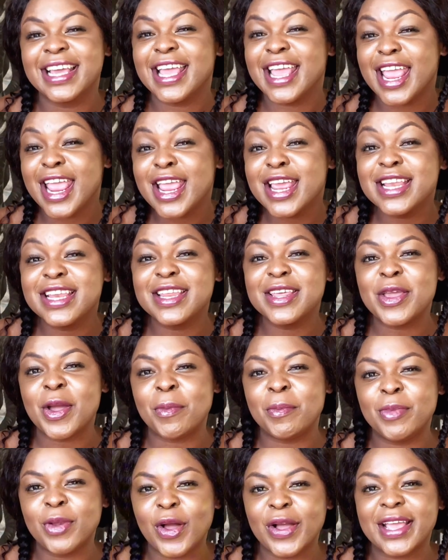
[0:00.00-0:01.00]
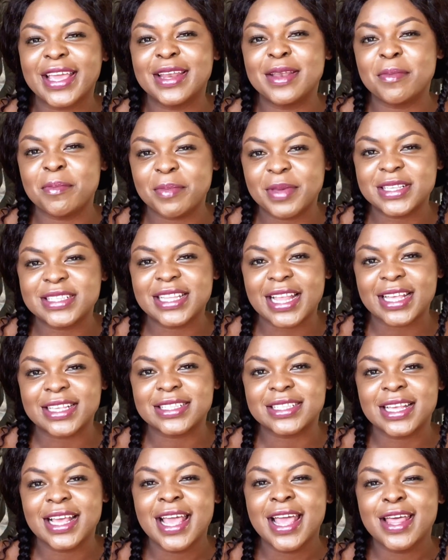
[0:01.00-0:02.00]
in your blogging
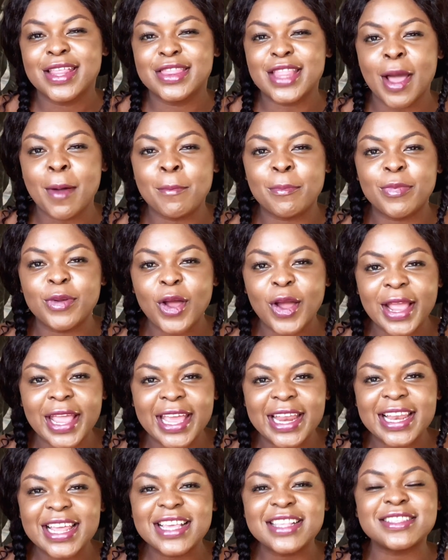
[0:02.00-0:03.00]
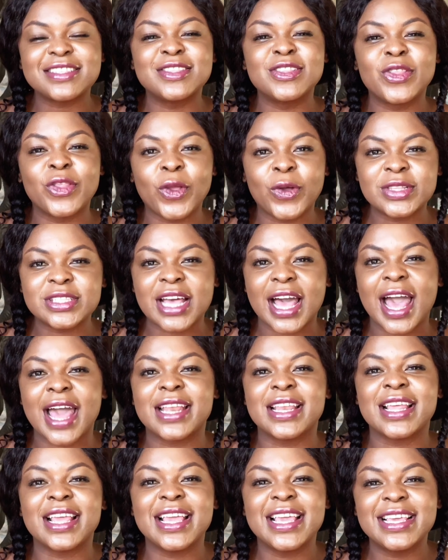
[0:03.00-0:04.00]
business. Now, blogging is not
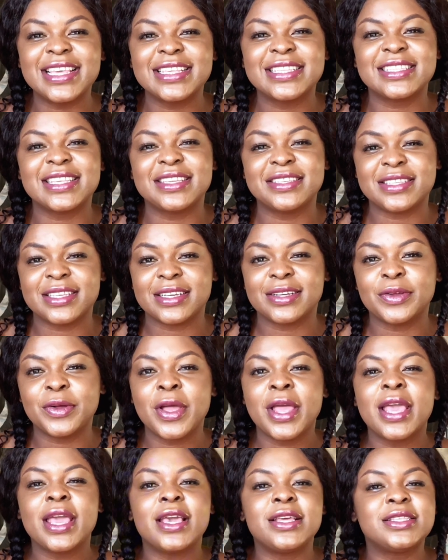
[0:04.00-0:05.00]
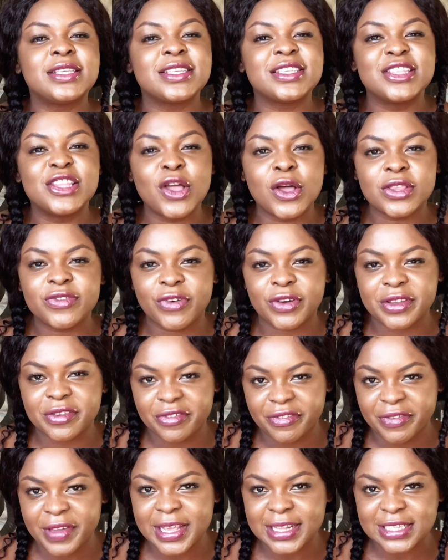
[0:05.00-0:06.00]
an easy deal. It is not for the
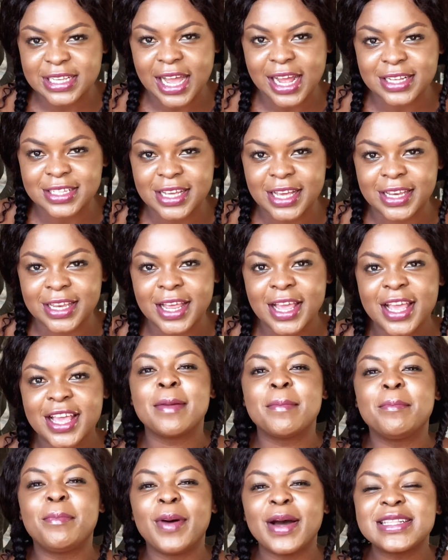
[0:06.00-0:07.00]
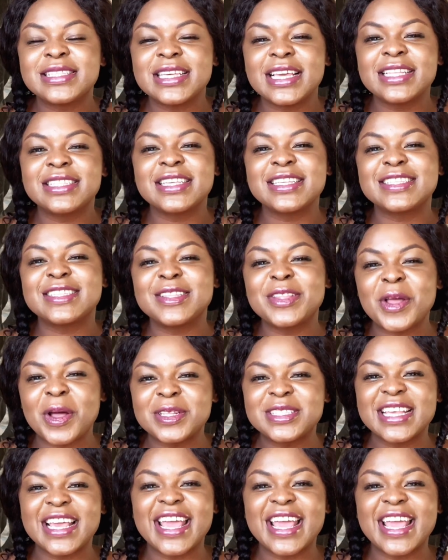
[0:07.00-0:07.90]
faint-hearted, but it is not